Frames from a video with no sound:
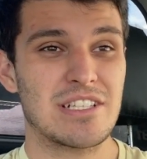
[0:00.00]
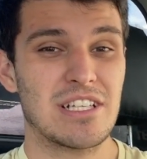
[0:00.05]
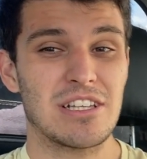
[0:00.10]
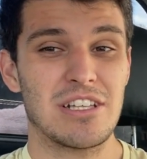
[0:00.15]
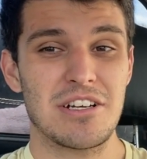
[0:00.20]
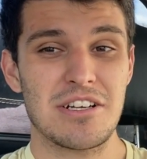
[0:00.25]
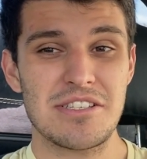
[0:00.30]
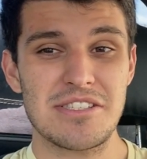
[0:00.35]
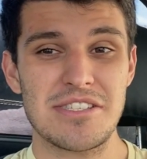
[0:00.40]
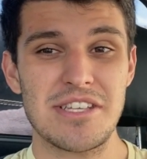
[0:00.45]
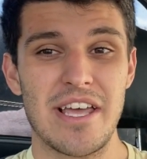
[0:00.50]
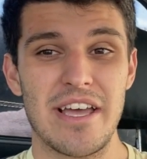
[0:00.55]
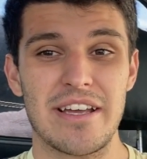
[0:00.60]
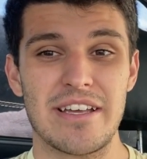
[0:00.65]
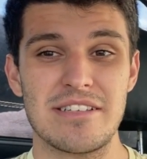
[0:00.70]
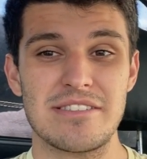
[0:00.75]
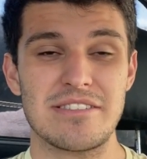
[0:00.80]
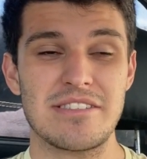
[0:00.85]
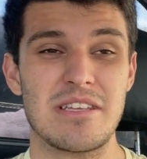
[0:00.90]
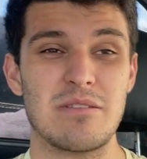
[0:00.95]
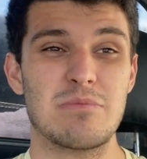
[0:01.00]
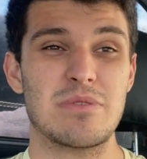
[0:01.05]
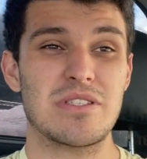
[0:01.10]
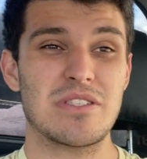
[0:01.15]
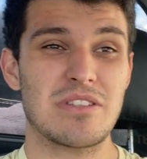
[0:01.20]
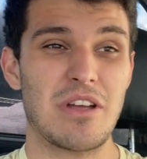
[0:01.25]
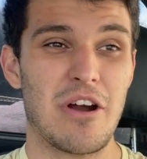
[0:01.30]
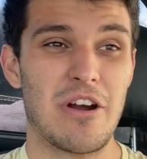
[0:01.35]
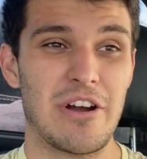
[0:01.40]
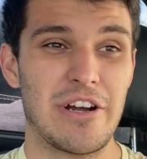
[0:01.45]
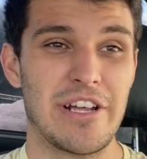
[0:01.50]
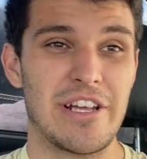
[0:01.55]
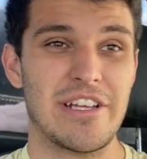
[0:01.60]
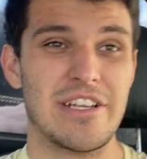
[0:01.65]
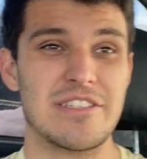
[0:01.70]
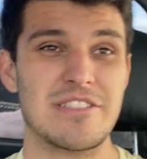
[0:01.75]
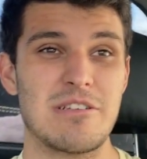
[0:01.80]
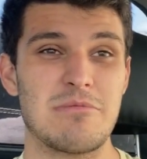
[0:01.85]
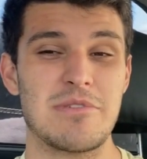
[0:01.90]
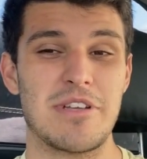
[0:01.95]
It looks sick. It seems sturdy.
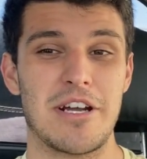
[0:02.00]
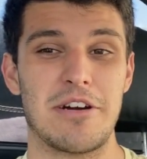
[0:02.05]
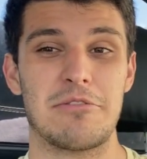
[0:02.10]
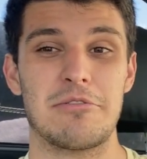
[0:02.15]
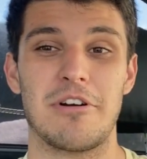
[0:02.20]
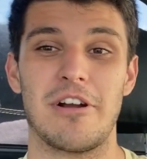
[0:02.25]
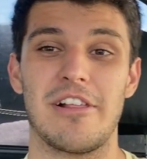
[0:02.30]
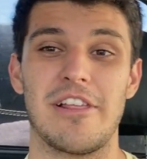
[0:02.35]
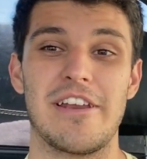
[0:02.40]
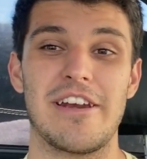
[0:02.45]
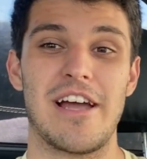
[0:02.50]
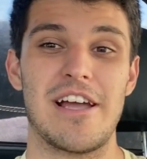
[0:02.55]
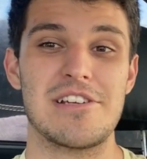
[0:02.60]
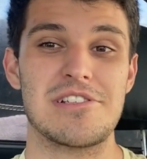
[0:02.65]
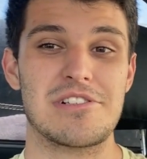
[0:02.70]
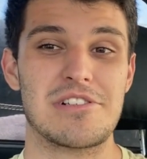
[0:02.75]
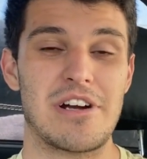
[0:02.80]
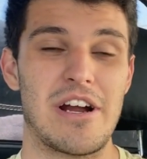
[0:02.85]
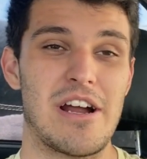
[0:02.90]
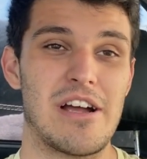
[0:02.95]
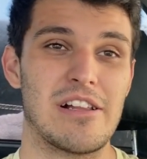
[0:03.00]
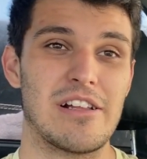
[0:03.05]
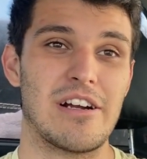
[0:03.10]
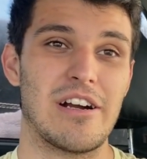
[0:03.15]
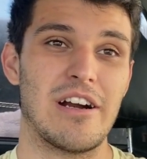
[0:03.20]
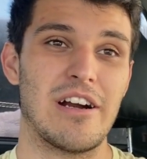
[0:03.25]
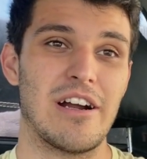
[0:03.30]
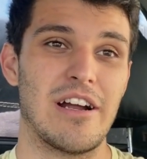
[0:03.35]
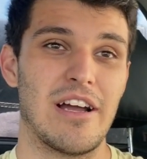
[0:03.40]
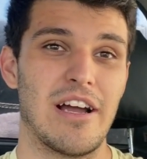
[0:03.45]
Seems like a really nice trailer.